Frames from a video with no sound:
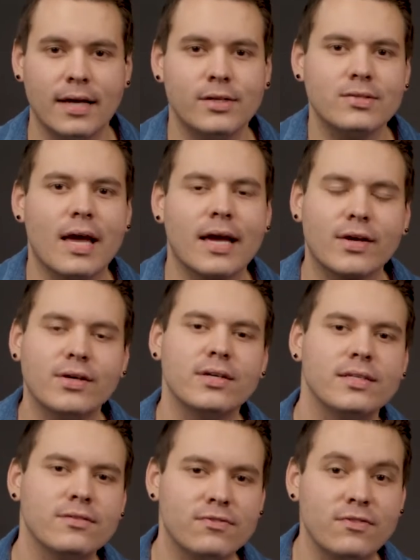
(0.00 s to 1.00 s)
I
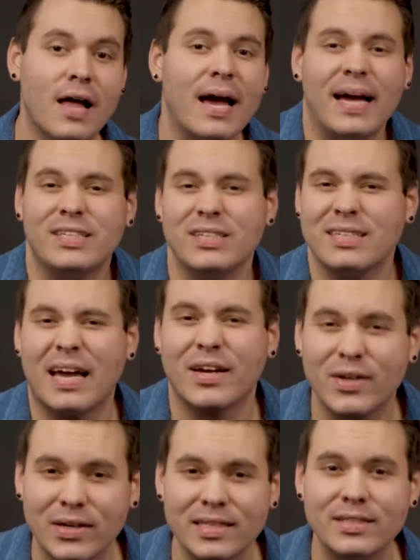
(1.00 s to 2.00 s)
couldn't fly. I
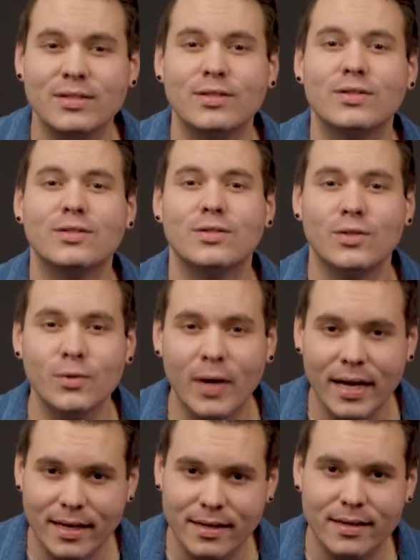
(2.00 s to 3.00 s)
couldn't do
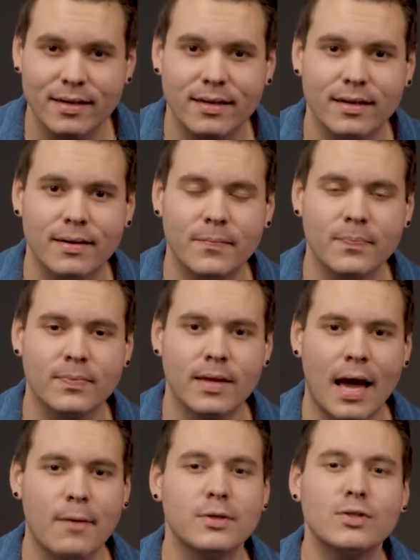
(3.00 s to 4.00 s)
it.
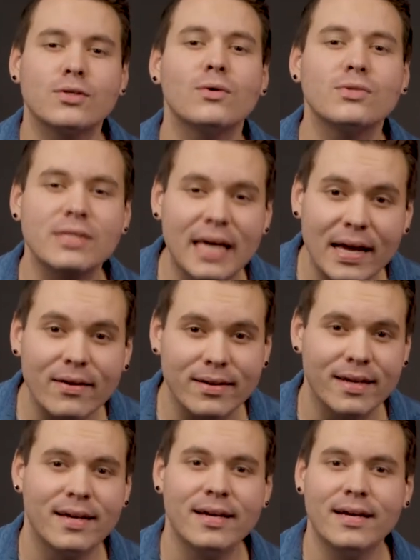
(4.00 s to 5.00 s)
I was so
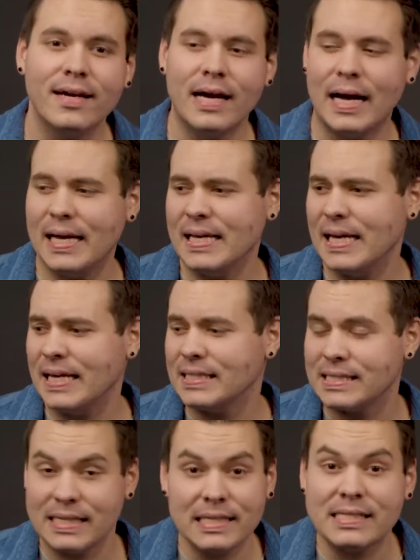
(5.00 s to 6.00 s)
scared. And
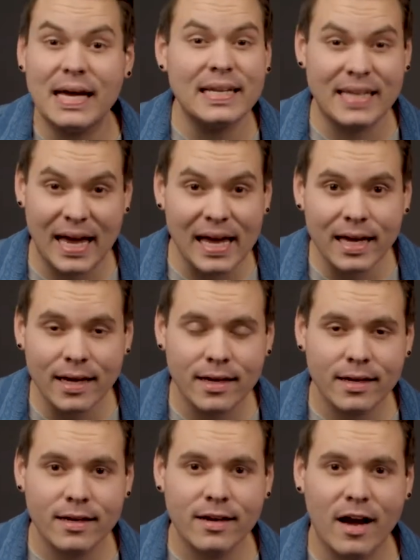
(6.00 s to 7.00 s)
since that day,
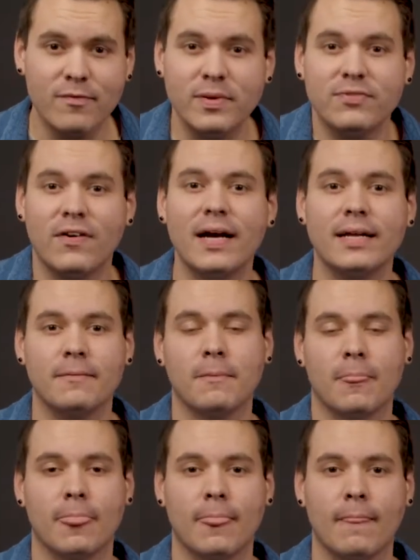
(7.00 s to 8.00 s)
I've been fine.
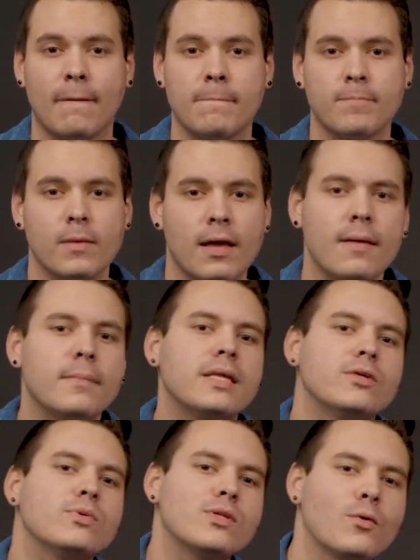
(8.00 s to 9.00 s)
But
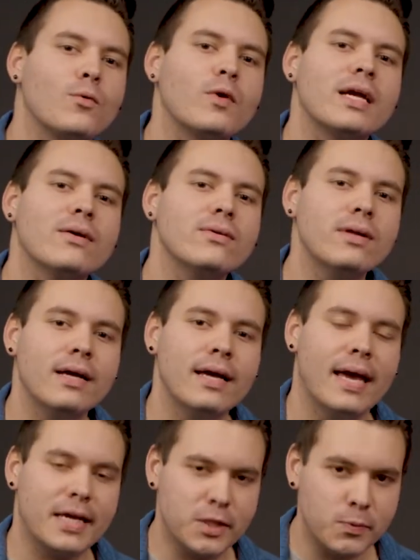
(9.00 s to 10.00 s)
this was a real
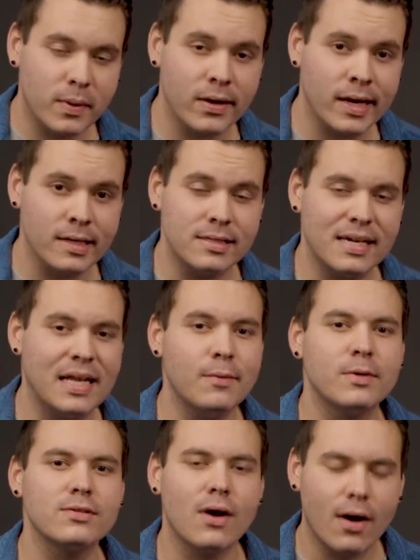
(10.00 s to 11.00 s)
experience, and it
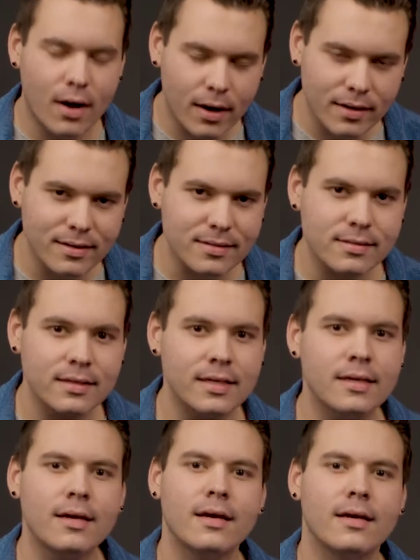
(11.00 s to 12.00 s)
was
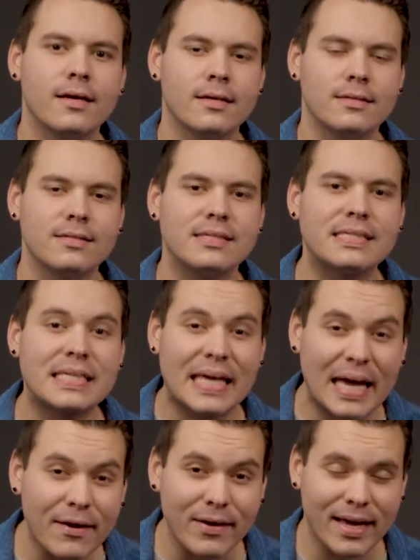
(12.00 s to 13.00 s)
honestly
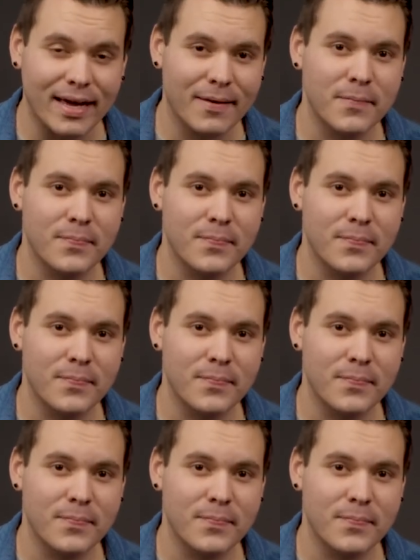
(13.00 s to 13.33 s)
scary.